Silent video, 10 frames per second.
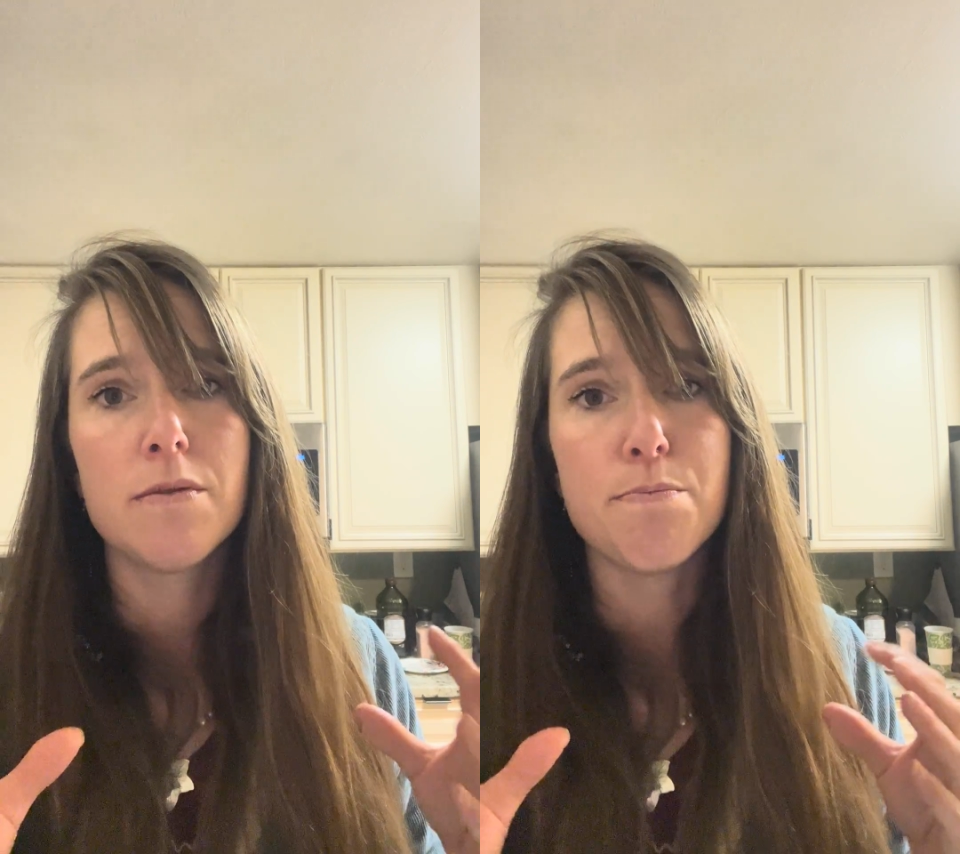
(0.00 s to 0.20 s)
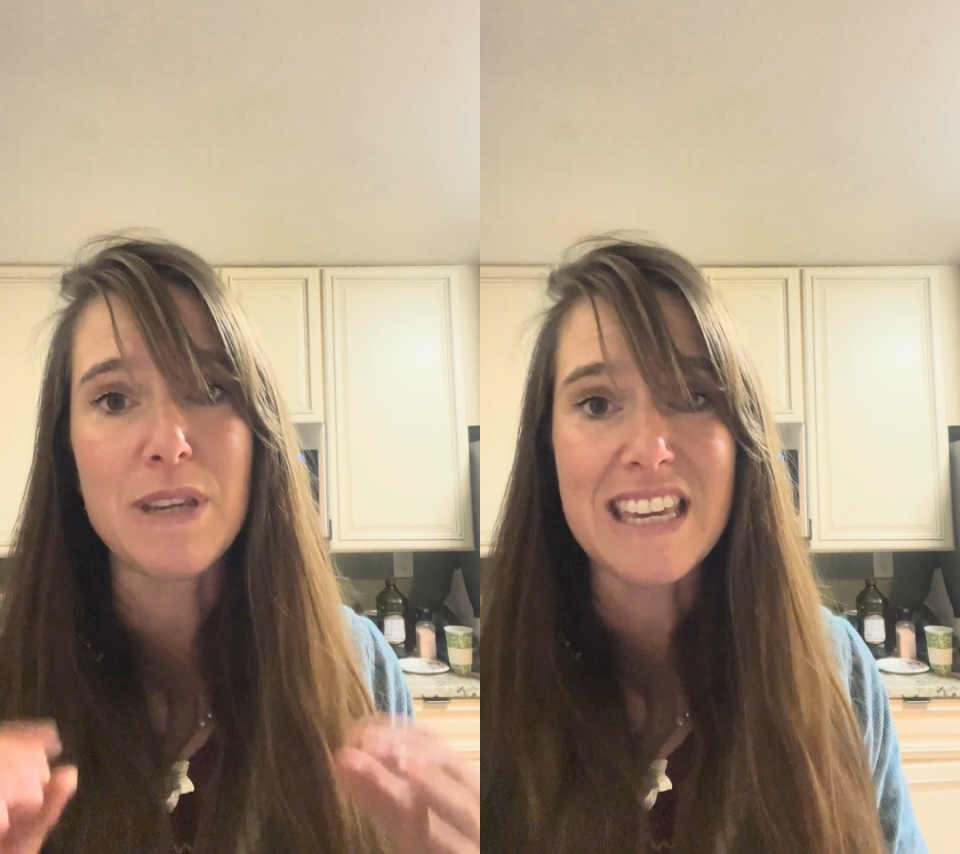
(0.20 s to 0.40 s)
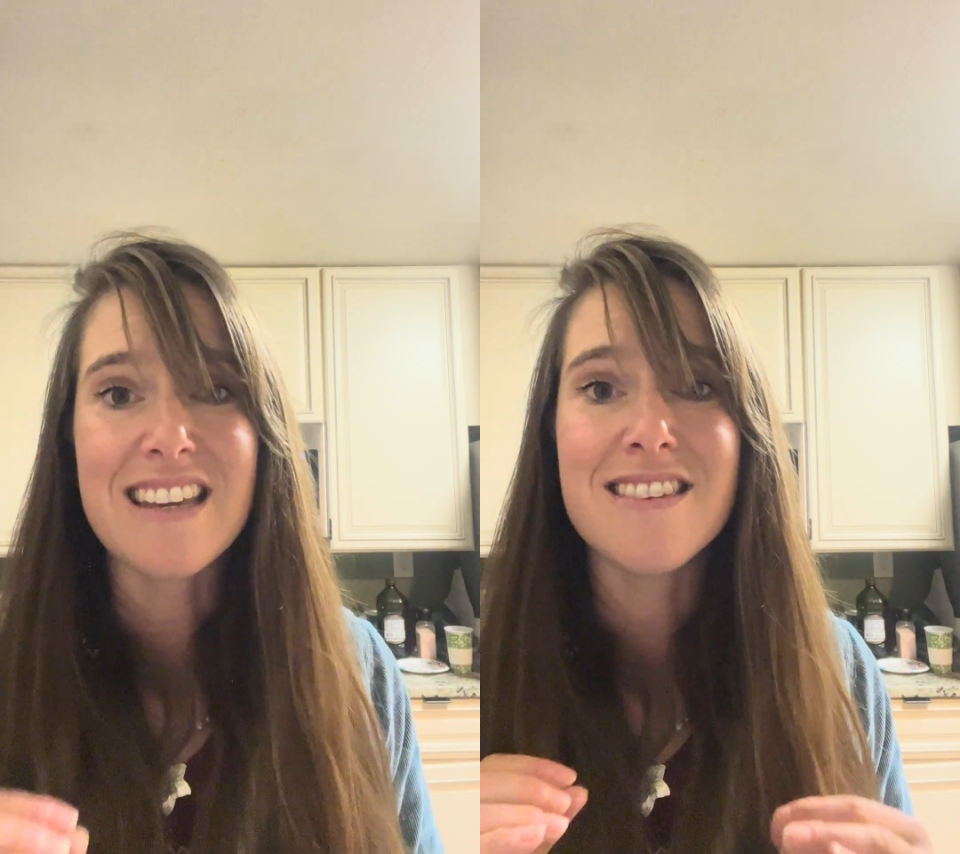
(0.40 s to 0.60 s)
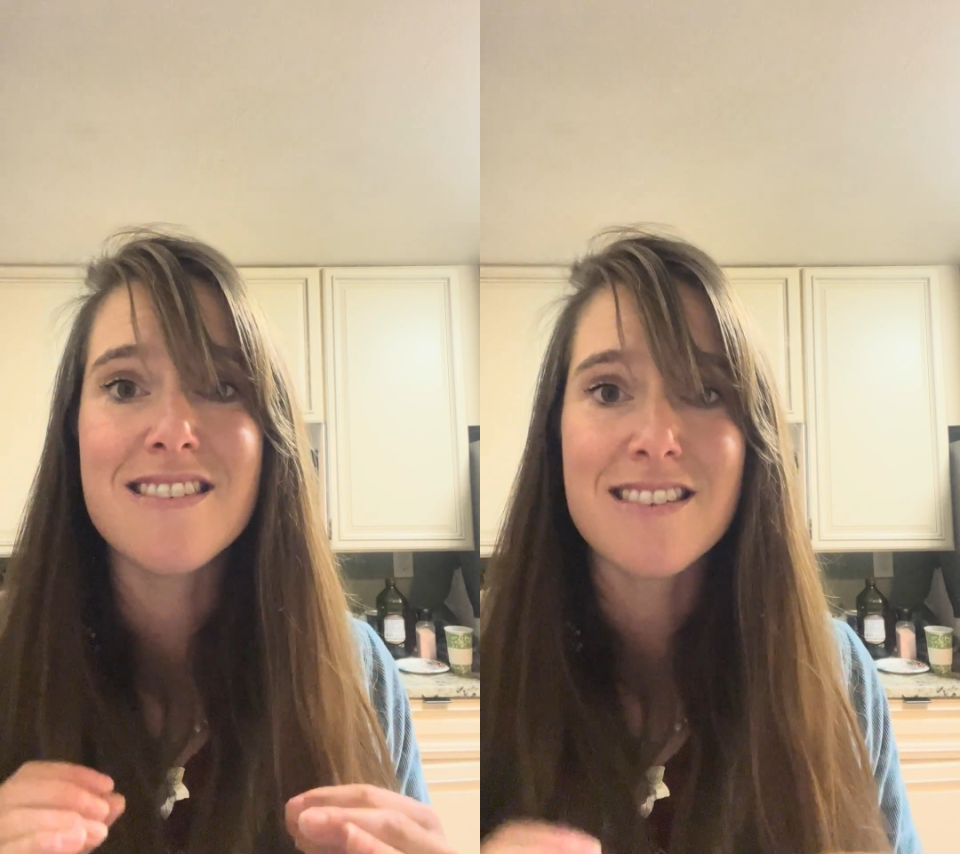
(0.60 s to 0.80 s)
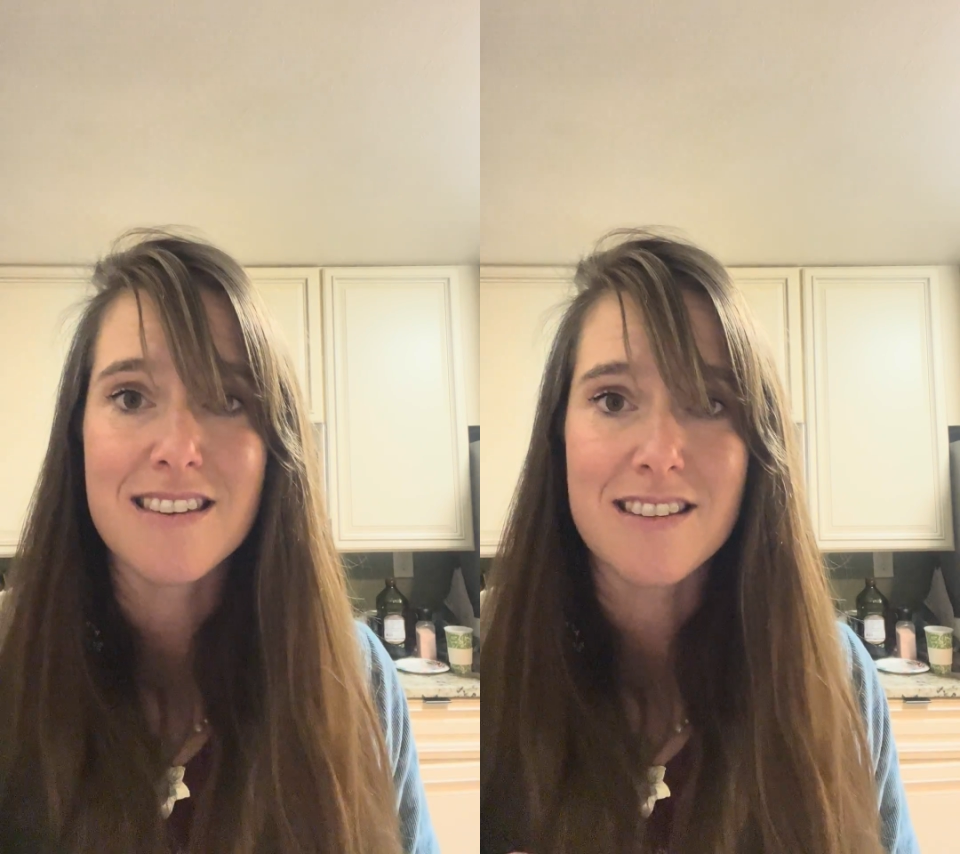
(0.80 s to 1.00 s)
be
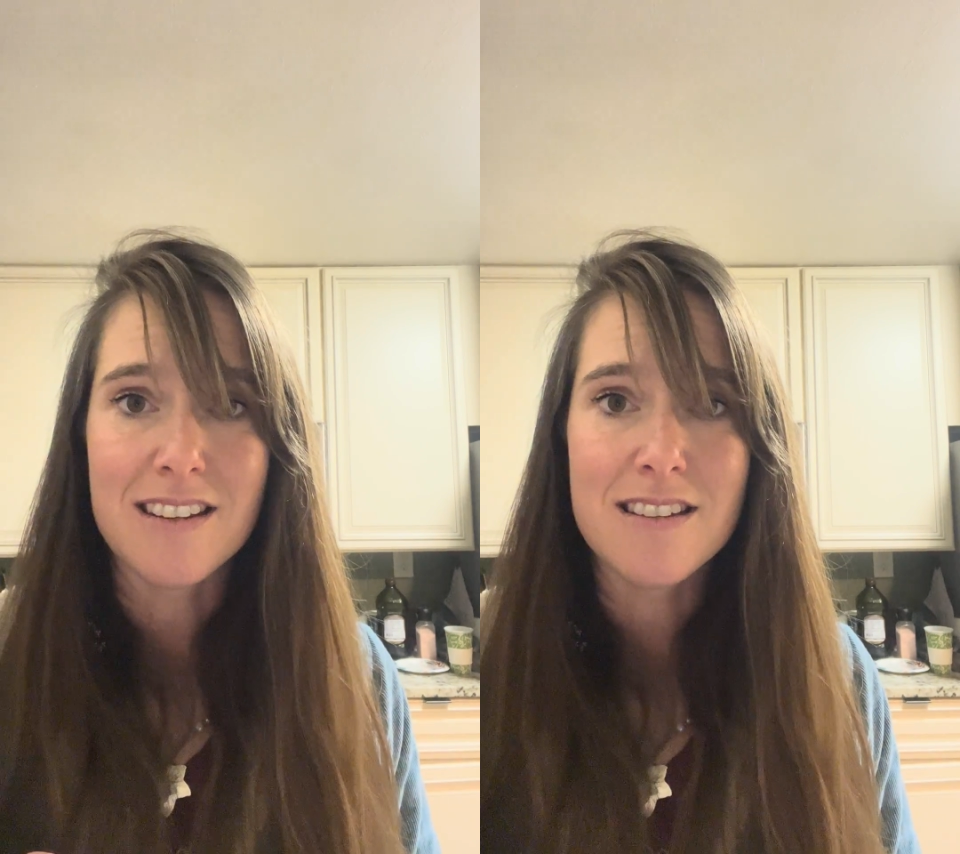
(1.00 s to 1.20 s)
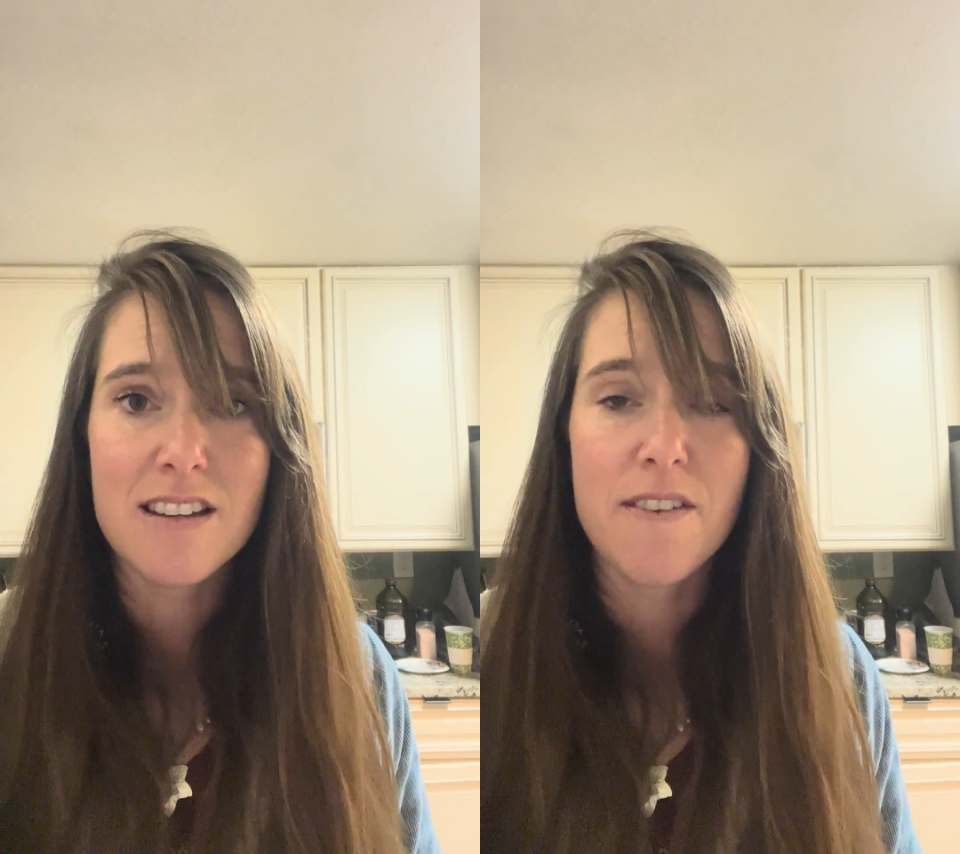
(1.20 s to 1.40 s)
consistent,